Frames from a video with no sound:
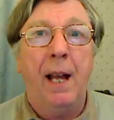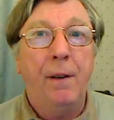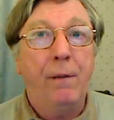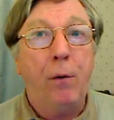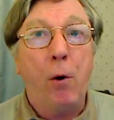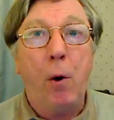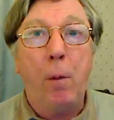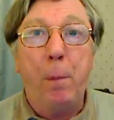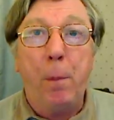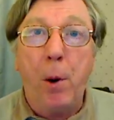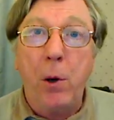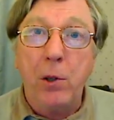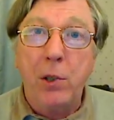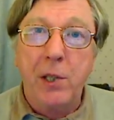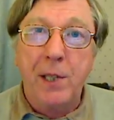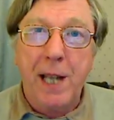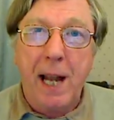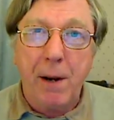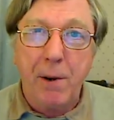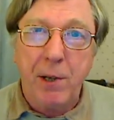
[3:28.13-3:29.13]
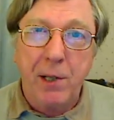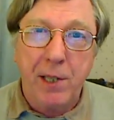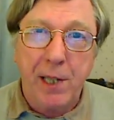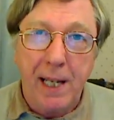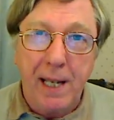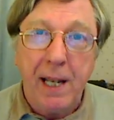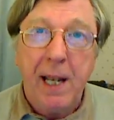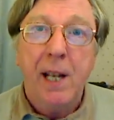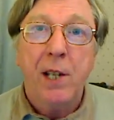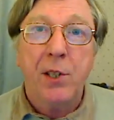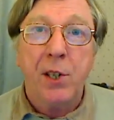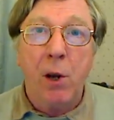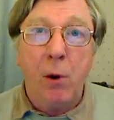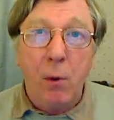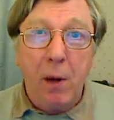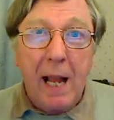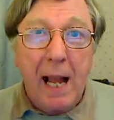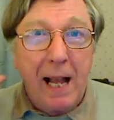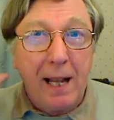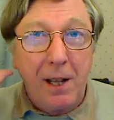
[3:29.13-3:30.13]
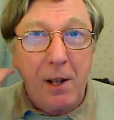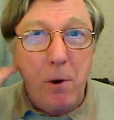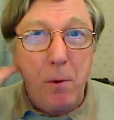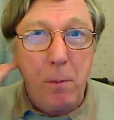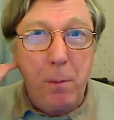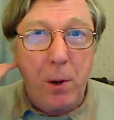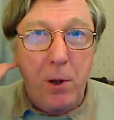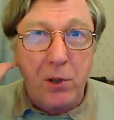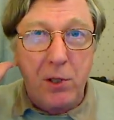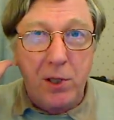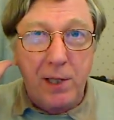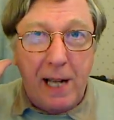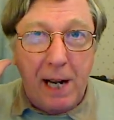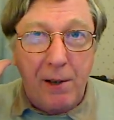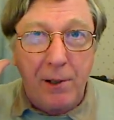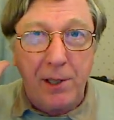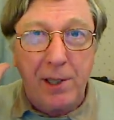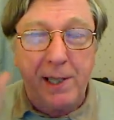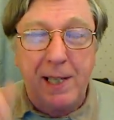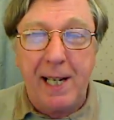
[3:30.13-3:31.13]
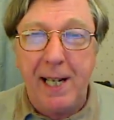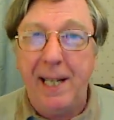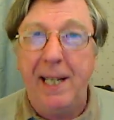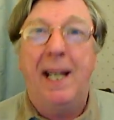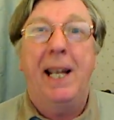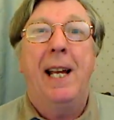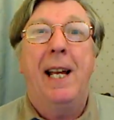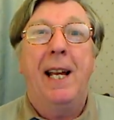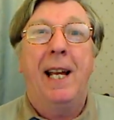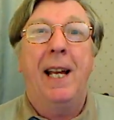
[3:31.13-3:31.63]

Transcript: for posterity. So hello posterity,